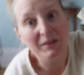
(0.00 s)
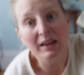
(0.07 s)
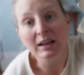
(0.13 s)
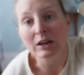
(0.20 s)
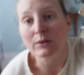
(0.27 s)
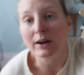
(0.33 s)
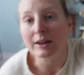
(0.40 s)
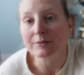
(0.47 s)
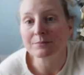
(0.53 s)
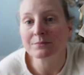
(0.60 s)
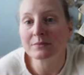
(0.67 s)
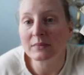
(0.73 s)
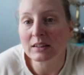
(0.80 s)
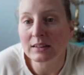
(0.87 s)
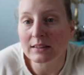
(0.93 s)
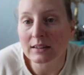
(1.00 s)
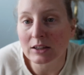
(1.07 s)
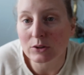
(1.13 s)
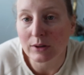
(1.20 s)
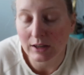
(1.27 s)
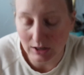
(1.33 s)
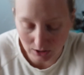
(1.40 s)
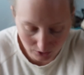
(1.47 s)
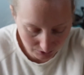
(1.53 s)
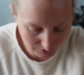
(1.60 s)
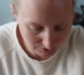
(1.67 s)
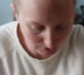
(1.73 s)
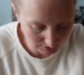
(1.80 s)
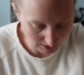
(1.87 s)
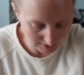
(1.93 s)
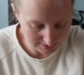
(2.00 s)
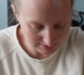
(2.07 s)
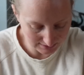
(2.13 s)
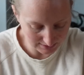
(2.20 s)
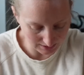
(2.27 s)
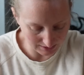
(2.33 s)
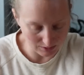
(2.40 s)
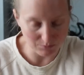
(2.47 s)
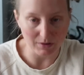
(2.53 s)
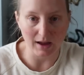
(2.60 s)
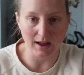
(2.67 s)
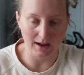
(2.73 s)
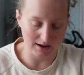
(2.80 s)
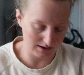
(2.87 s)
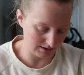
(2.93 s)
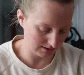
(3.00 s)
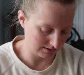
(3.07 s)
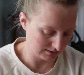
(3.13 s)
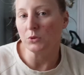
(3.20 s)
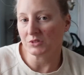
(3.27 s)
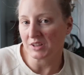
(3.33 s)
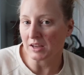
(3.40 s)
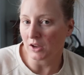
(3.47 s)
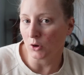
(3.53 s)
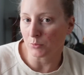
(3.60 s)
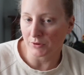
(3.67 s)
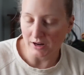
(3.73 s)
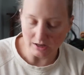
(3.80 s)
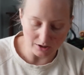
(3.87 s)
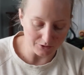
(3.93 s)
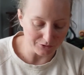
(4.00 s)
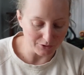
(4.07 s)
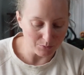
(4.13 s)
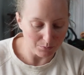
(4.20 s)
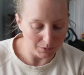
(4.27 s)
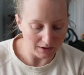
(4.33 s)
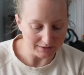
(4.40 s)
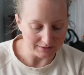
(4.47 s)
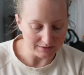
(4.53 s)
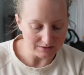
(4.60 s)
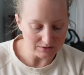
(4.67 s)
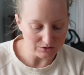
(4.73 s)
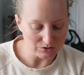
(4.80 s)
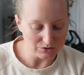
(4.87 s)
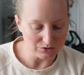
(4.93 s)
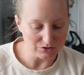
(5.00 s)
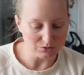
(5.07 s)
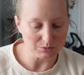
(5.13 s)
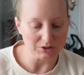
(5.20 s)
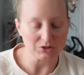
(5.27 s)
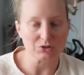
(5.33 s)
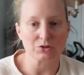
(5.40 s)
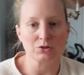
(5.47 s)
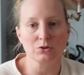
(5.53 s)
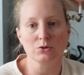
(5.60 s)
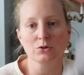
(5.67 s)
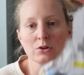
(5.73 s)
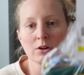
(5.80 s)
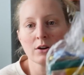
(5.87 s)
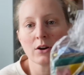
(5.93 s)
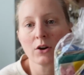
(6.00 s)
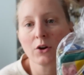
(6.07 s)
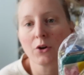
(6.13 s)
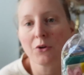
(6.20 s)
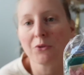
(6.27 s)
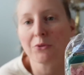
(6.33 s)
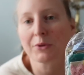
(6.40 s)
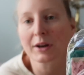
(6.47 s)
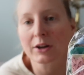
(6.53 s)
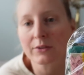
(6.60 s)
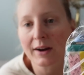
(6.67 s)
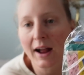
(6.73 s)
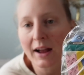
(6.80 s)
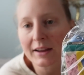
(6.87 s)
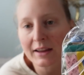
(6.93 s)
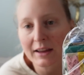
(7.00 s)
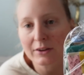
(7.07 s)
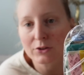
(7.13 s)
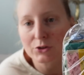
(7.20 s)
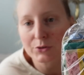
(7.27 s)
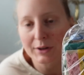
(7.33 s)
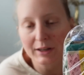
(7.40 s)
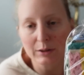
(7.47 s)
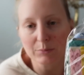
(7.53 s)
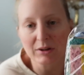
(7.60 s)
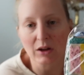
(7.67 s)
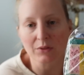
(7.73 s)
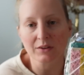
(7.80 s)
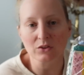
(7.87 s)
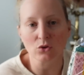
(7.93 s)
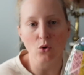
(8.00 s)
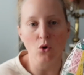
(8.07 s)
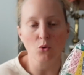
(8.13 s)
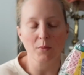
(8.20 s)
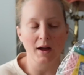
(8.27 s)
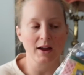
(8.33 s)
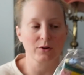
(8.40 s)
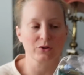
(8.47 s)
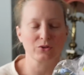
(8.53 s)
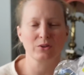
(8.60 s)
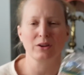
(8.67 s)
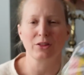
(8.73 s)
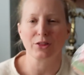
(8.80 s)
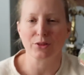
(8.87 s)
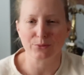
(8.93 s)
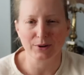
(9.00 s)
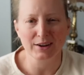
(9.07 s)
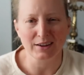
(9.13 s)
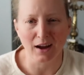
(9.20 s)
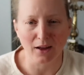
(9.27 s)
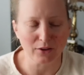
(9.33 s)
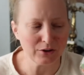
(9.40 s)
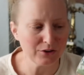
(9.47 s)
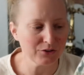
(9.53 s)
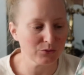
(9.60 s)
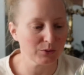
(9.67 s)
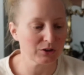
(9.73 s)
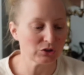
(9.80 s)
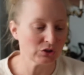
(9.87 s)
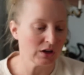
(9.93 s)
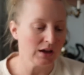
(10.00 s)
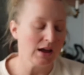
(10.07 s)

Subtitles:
Anyway, there we go. So that's the second bag. We'll take a break from buttons to switch to Rick Rack and Trim. Now this whole bag was only $3, which